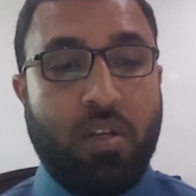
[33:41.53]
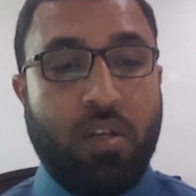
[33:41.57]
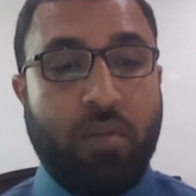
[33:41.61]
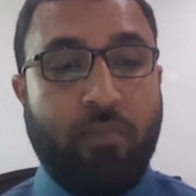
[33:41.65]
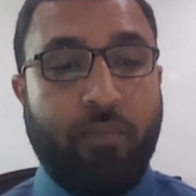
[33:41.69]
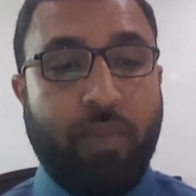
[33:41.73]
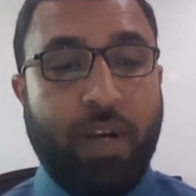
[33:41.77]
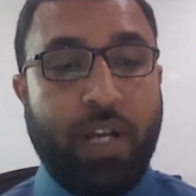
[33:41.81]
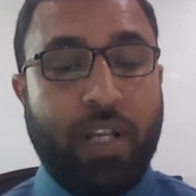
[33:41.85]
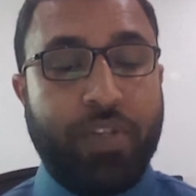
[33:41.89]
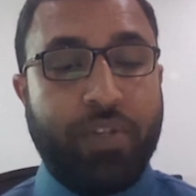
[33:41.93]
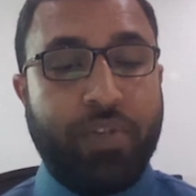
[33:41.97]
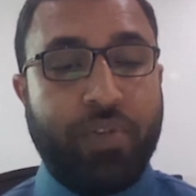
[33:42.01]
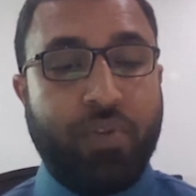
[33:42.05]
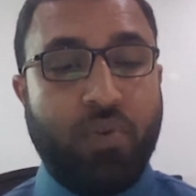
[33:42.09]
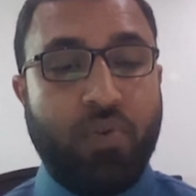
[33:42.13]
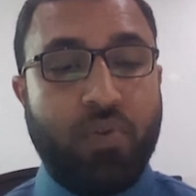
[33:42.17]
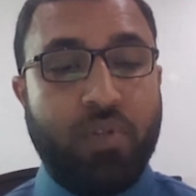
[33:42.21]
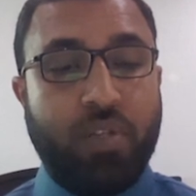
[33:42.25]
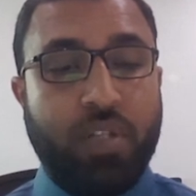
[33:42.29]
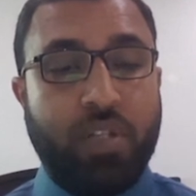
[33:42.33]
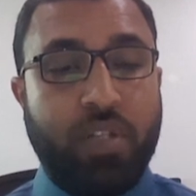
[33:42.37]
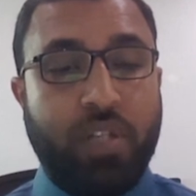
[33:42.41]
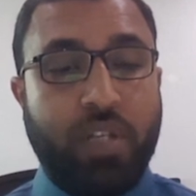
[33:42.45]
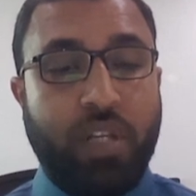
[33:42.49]

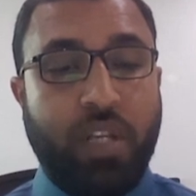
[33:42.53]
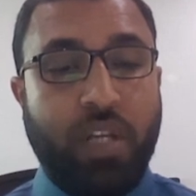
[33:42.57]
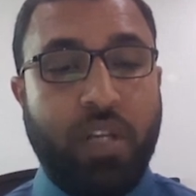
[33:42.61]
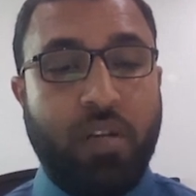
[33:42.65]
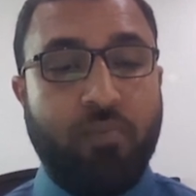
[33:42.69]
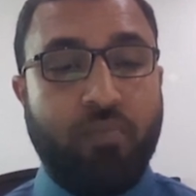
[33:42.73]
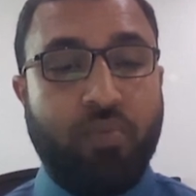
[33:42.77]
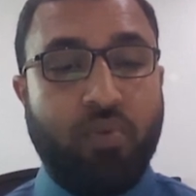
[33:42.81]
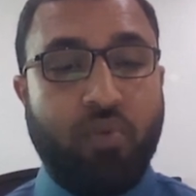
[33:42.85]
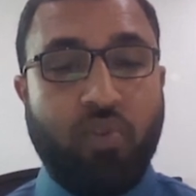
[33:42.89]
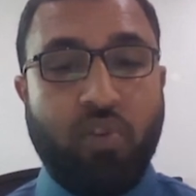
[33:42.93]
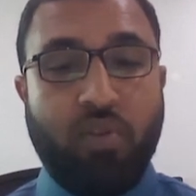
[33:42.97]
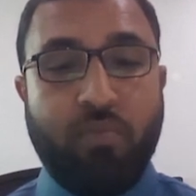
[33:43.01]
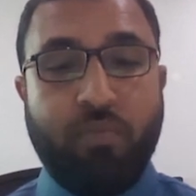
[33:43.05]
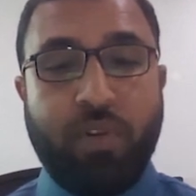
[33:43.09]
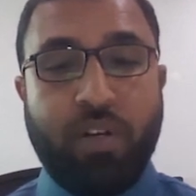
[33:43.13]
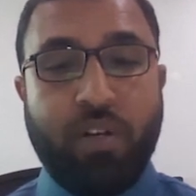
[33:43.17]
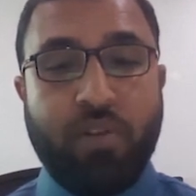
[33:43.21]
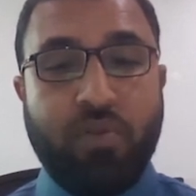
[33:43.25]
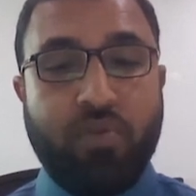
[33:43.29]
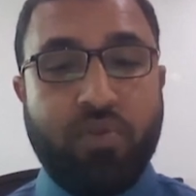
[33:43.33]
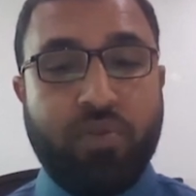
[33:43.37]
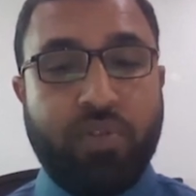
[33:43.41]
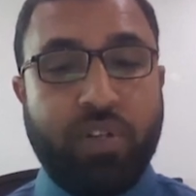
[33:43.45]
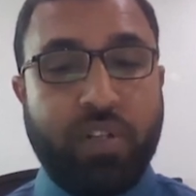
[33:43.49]
Milestones, engineering,
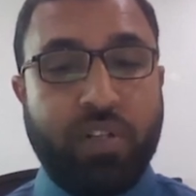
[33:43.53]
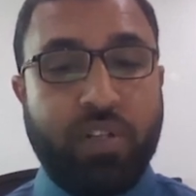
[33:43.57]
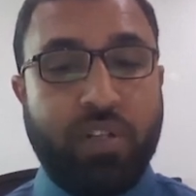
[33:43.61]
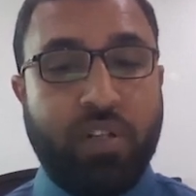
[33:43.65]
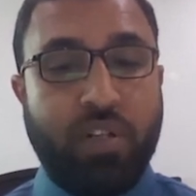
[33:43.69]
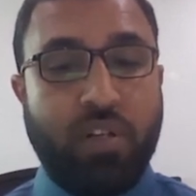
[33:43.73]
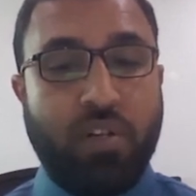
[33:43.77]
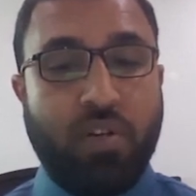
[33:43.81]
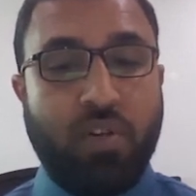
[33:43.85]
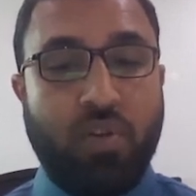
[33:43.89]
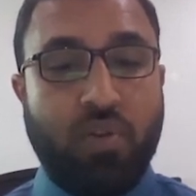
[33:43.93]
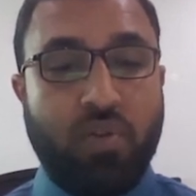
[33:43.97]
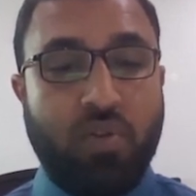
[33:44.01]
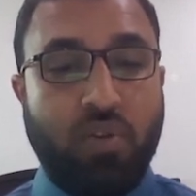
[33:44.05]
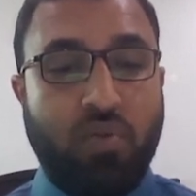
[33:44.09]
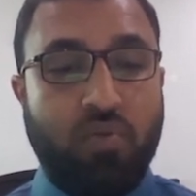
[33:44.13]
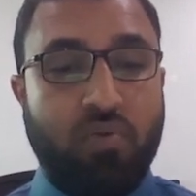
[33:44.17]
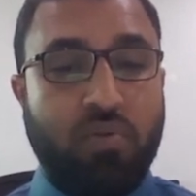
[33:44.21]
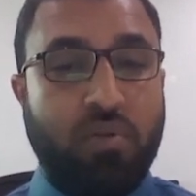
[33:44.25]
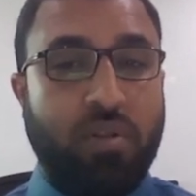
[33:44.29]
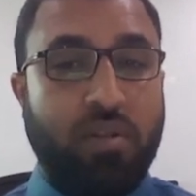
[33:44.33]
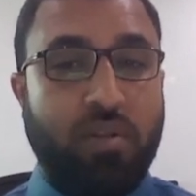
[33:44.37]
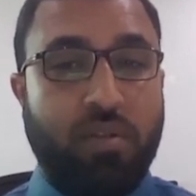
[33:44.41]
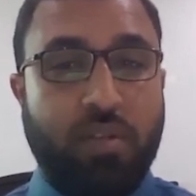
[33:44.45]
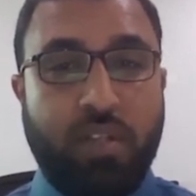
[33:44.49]
procurement, construction,
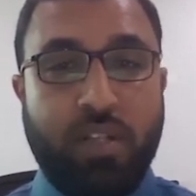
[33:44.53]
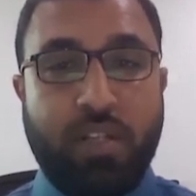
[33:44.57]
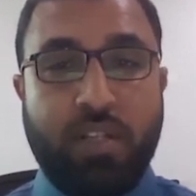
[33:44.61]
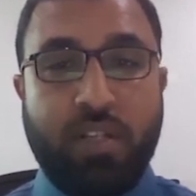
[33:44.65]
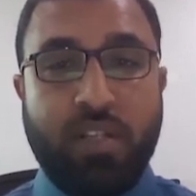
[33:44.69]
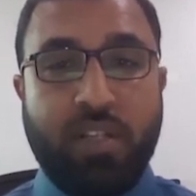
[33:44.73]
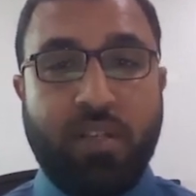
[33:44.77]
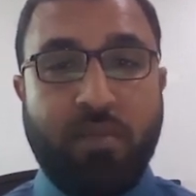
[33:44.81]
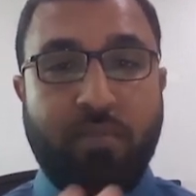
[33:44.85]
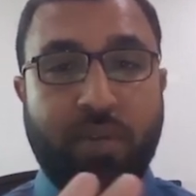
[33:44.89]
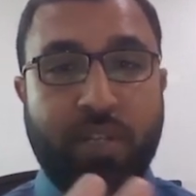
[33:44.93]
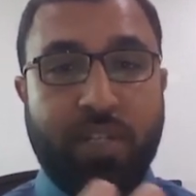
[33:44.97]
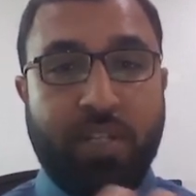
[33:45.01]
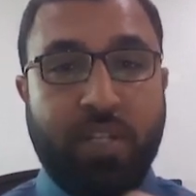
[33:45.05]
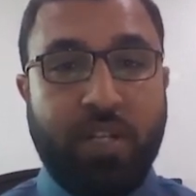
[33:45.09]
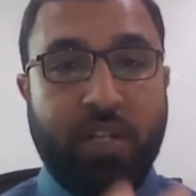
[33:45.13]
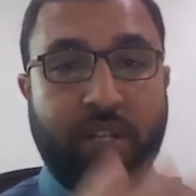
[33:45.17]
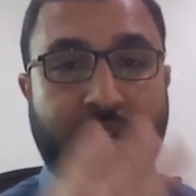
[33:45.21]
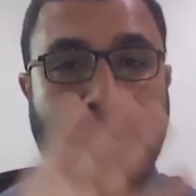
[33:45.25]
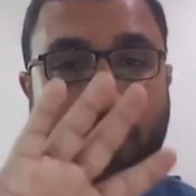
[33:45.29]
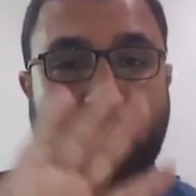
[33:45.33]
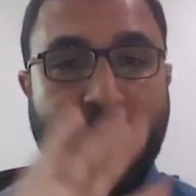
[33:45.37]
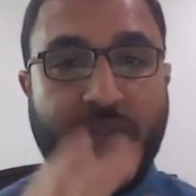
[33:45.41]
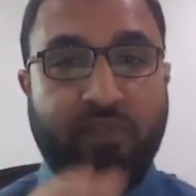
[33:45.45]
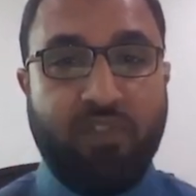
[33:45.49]
closeout. This is the basic
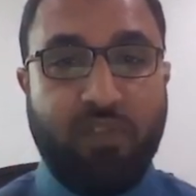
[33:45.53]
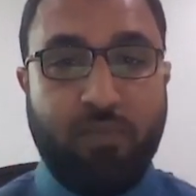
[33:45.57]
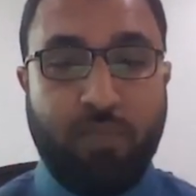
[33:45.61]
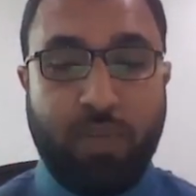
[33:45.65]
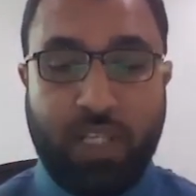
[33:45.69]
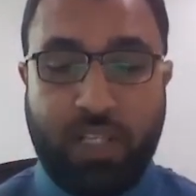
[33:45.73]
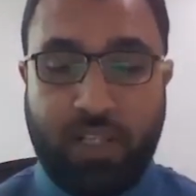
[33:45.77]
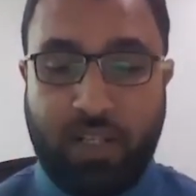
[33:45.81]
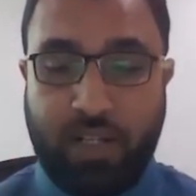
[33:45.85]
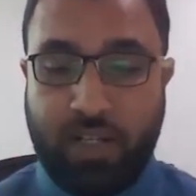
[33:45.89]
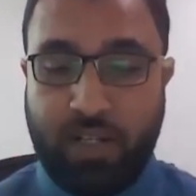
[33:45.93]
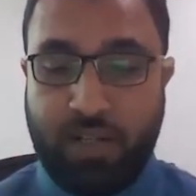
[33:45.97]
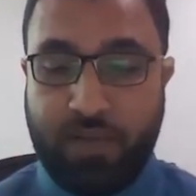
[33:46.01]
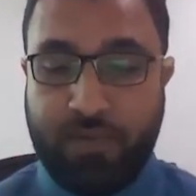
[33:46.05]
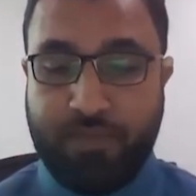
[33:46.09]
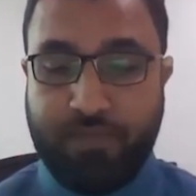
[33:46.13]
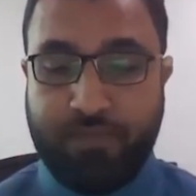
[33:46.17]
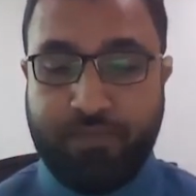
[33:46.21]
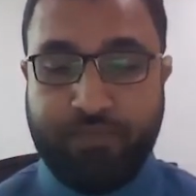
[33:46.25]
shape of the baseline.